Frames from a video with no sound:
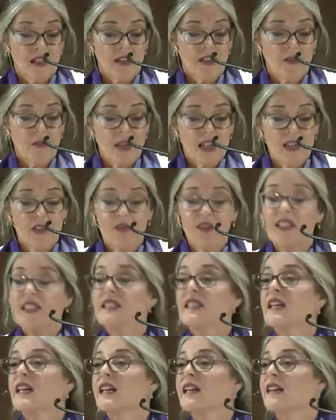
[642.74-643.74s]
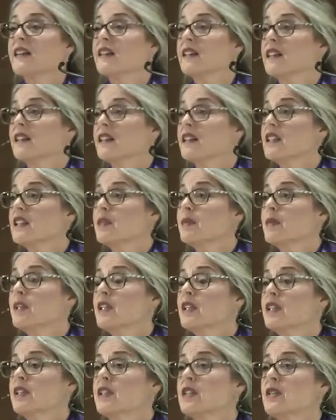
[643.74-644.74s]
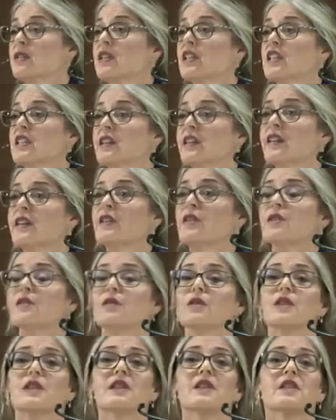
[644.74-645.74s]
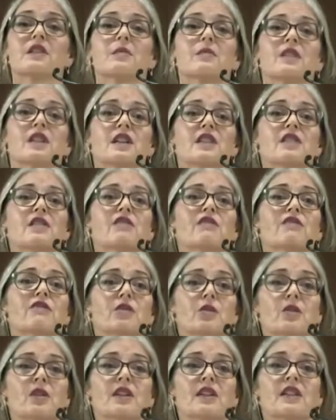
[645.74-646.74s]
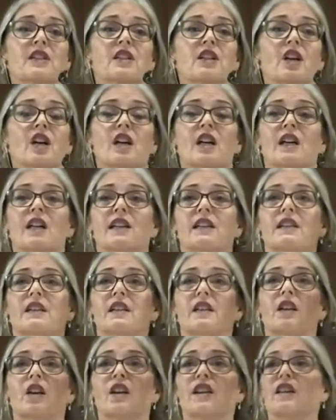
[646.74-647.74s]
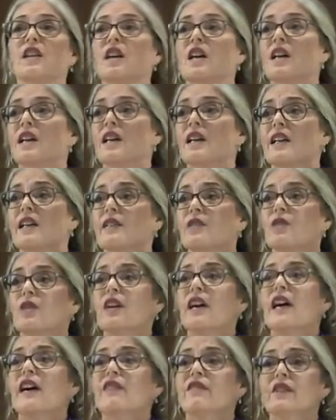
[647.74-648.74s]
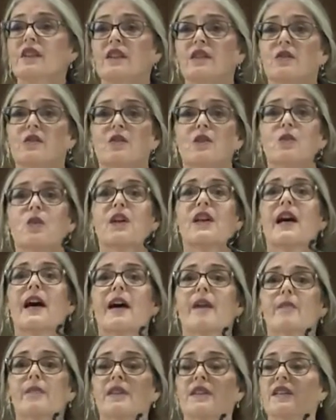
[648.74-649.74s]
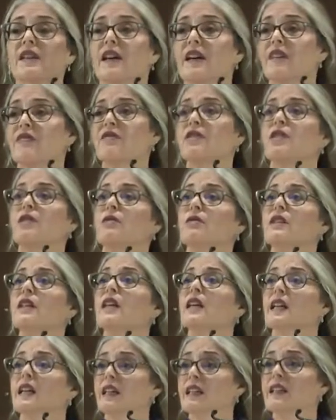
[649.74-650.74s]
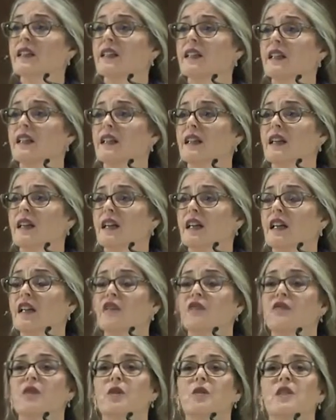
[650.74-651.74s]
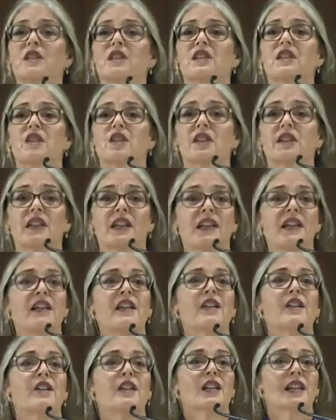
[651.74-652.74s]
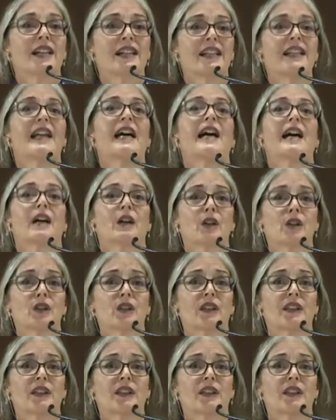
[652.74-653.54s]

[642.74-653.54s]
The main reason, I think, is because Unitarian Universalism doesn't focus on God or heaven or what happens after you die. It focuses on the here and now.